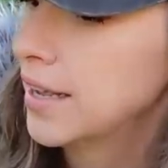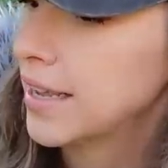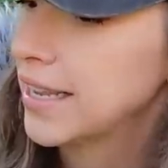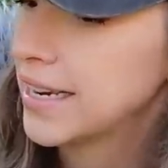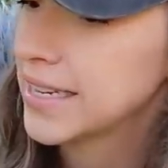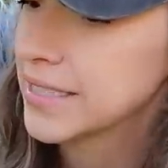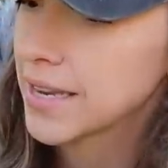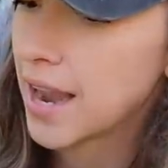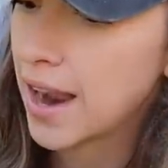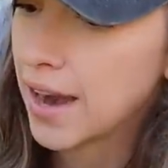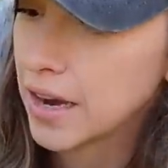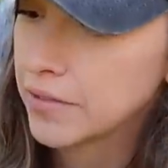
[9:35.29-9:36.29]
It is
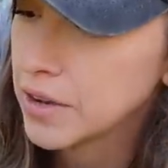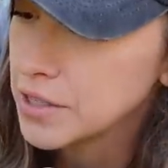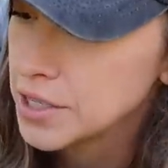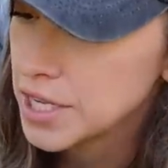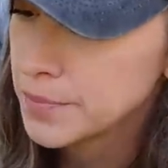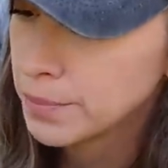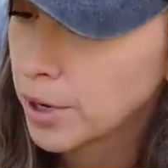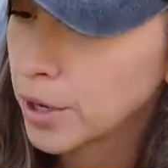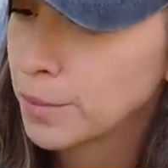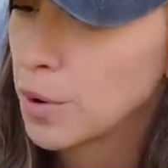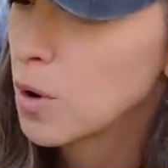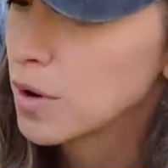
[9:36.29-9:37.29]
kind of a deep
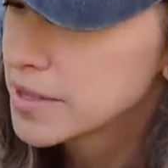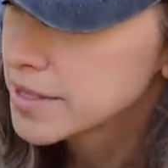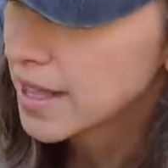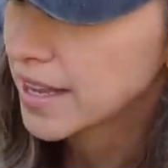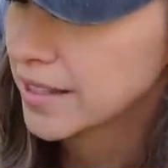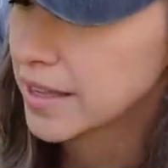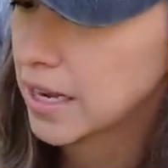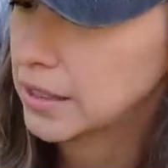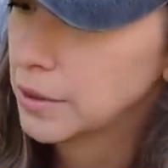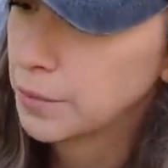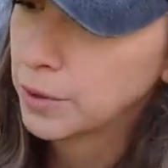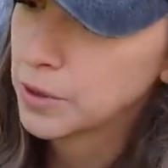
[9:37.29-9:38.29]
purple, slightly on
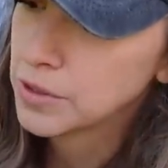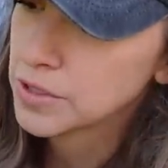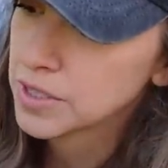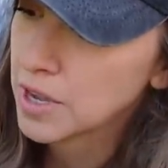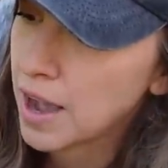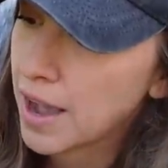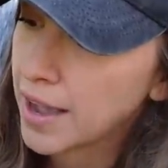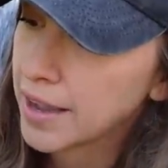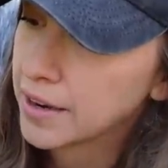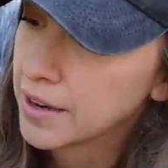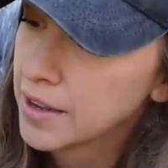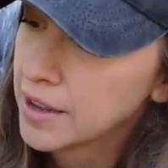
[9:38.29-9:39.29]
the blue
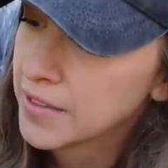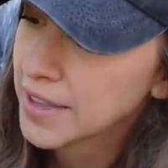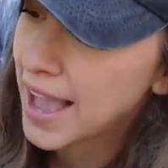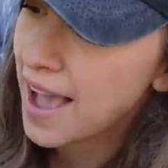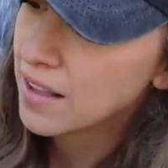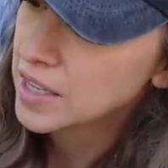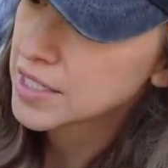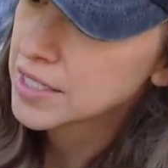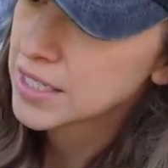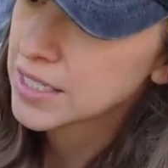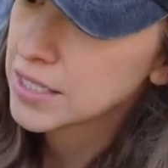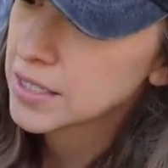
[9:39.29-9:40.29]
side. The
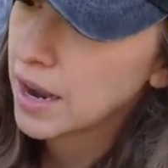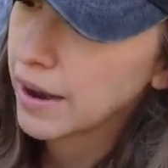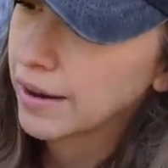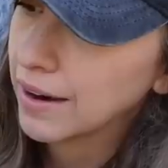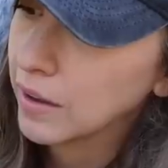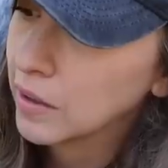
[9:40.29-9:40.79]
calyxes are a